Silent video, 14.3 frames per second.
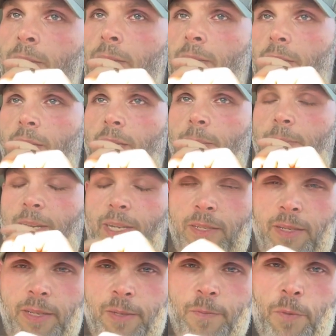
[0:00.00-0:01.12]
I
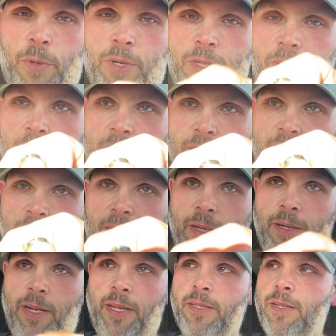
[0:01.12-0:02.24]
actually look forward to it on
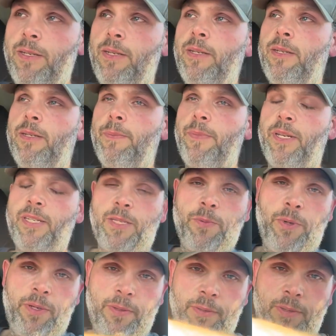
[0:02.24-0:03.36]
Saturdays, because that's
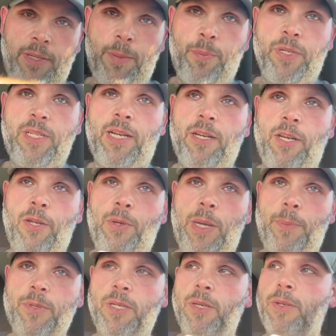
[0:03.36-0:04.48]
when he puts out a new
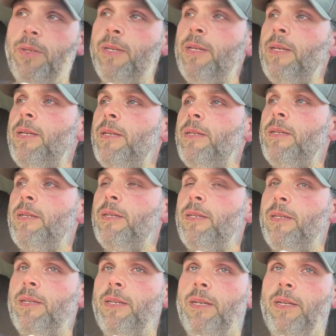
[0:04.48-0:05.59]
episode,
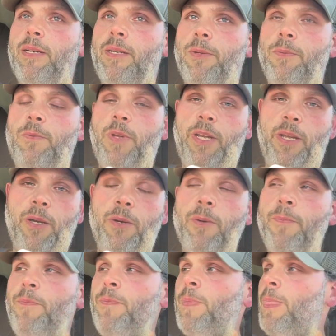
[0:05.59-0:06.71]
a new video.
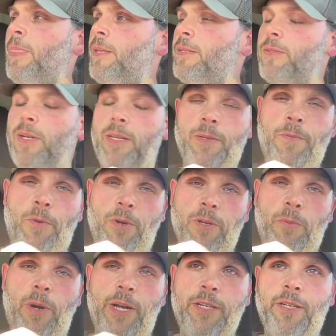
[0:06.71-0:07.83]
So I look forward to
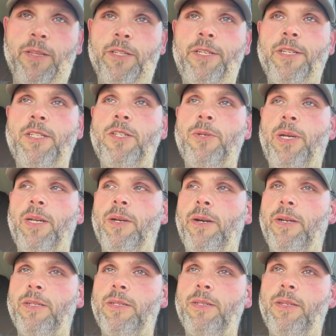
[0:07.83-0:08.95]
watching Legit
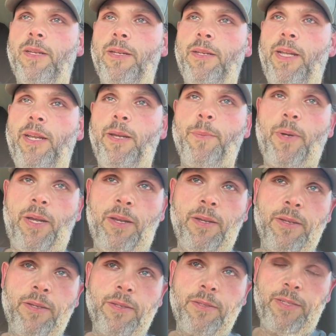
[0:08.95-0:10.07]
Streetcars and eating my
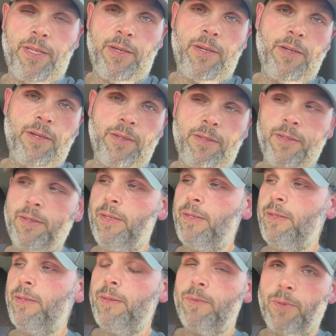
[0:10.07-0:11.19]
dinner and
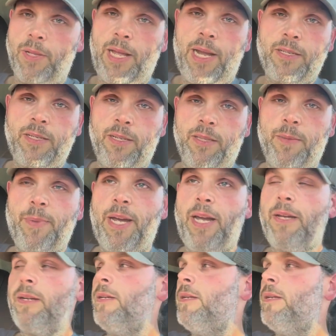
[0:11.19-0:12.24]
relaxing in the back.